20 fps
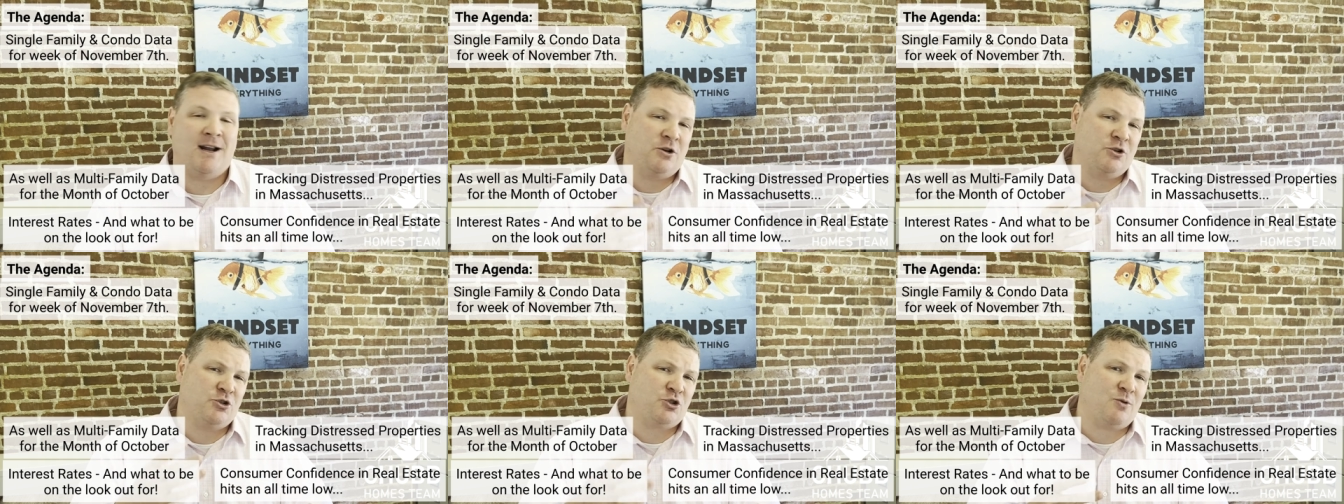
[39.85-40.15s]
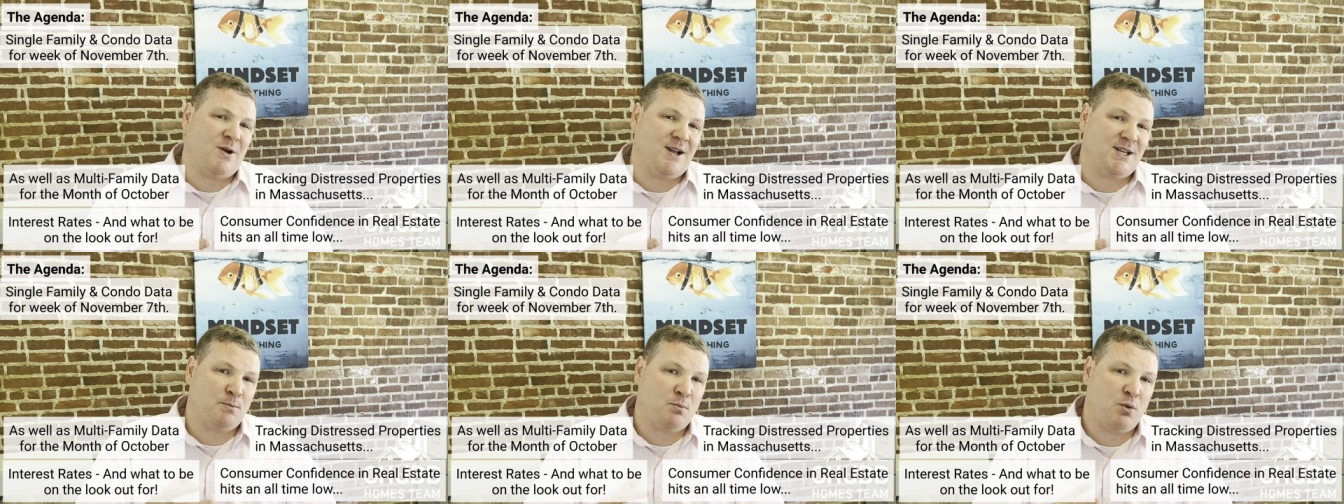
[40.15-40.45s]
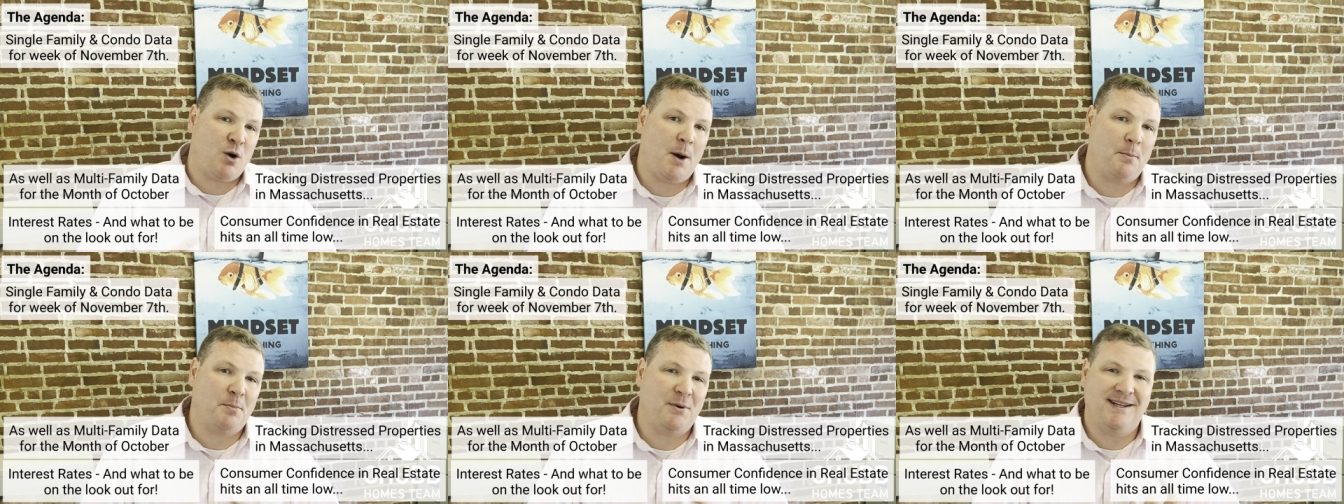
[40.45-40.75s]
Now,
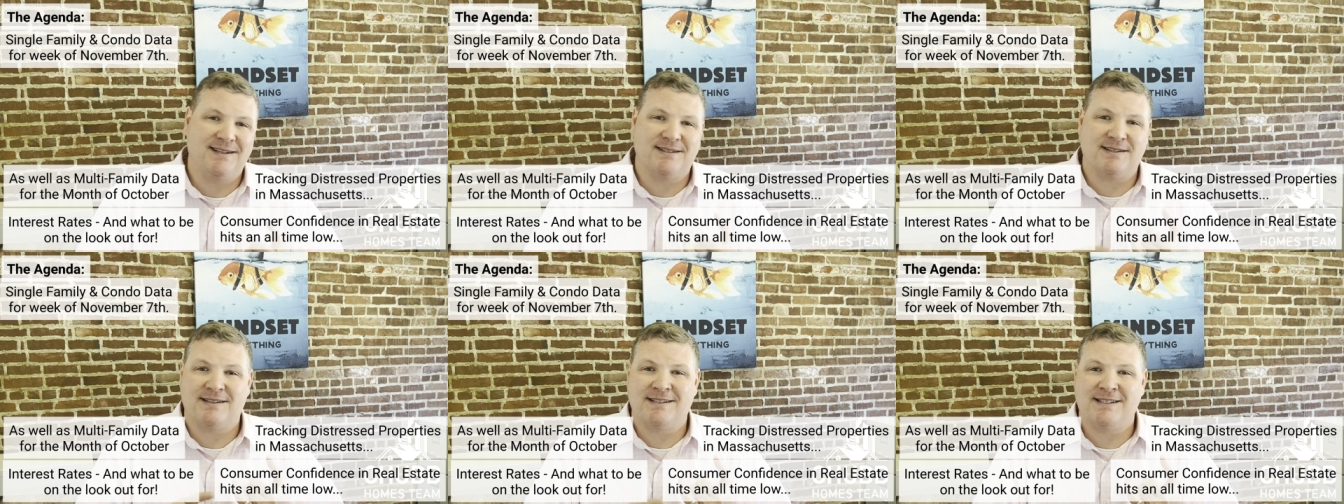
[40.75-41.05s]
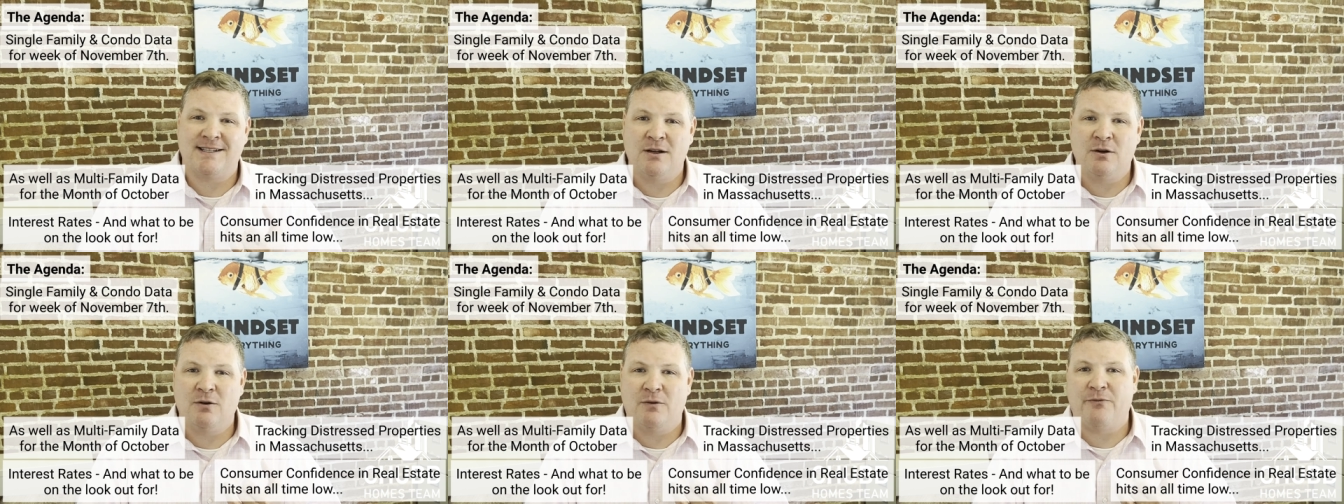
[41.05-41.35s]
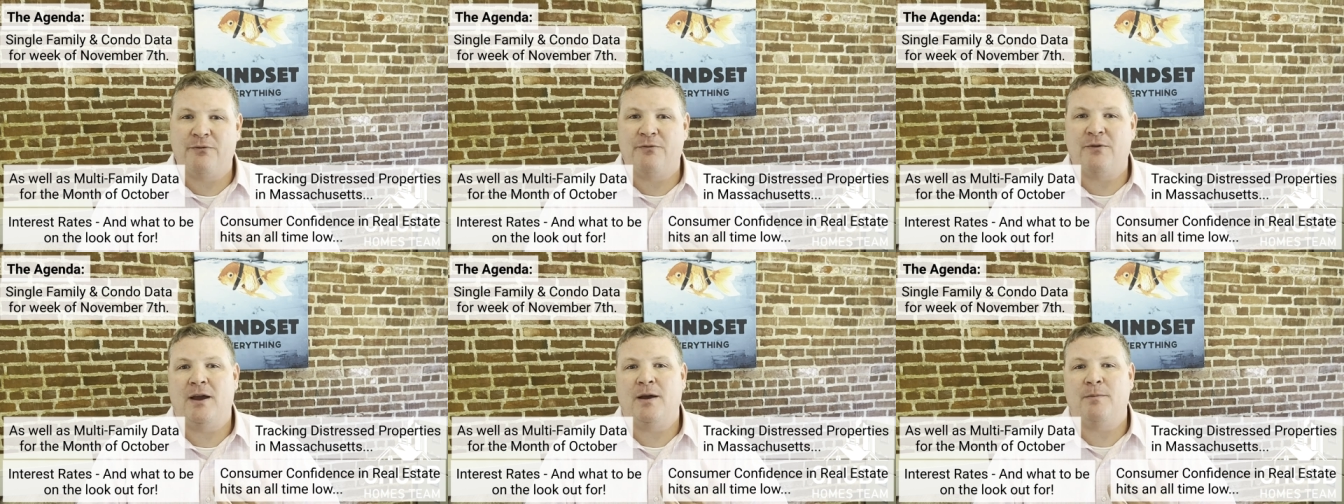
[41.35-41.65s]
distressed property is a
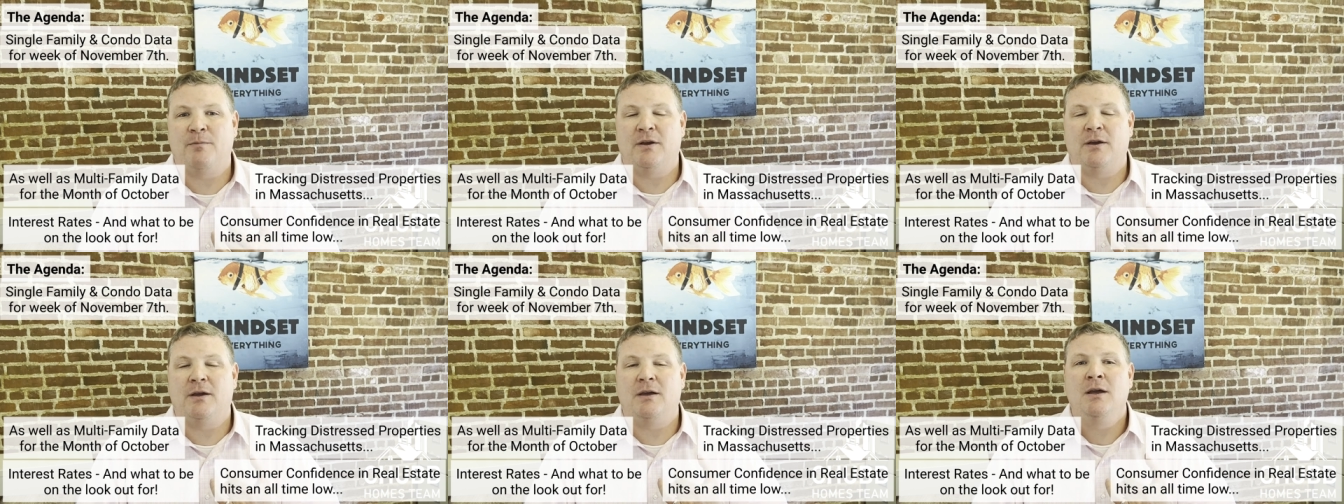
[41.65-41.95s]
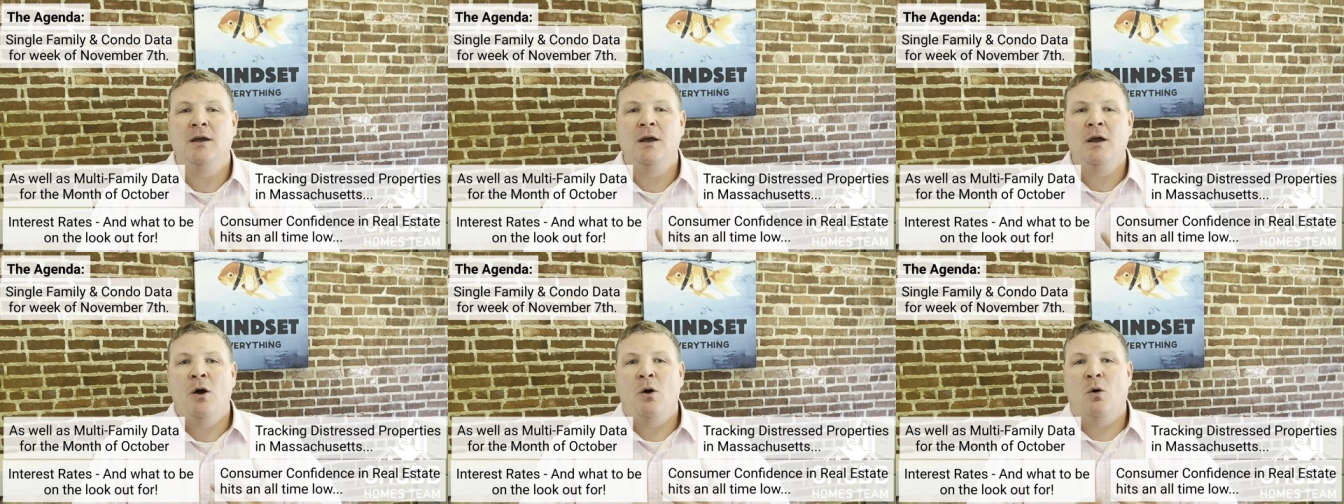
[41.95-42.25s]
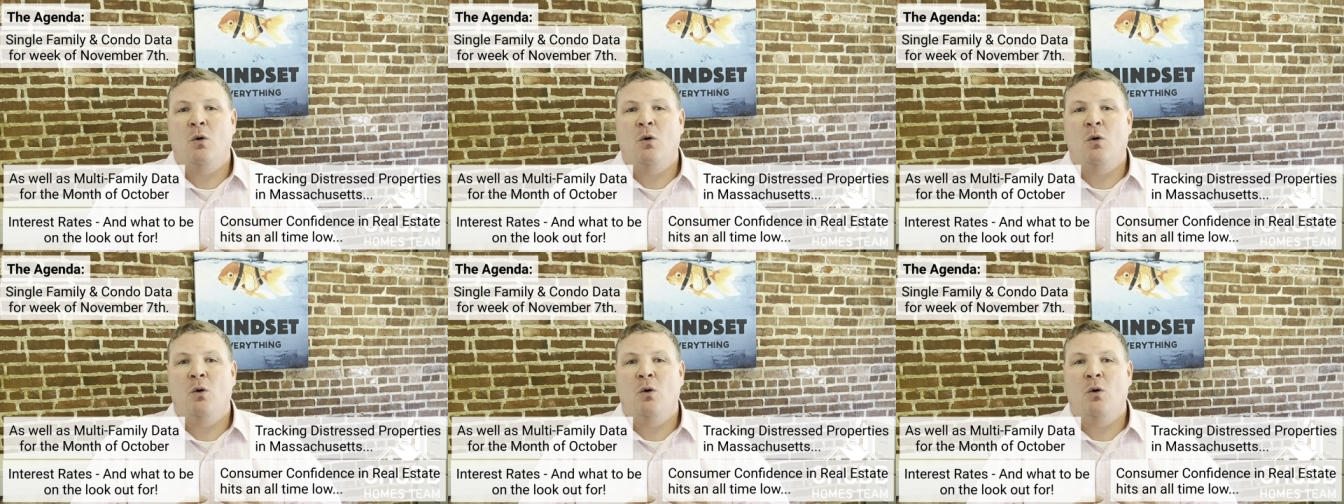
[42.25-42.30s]
single family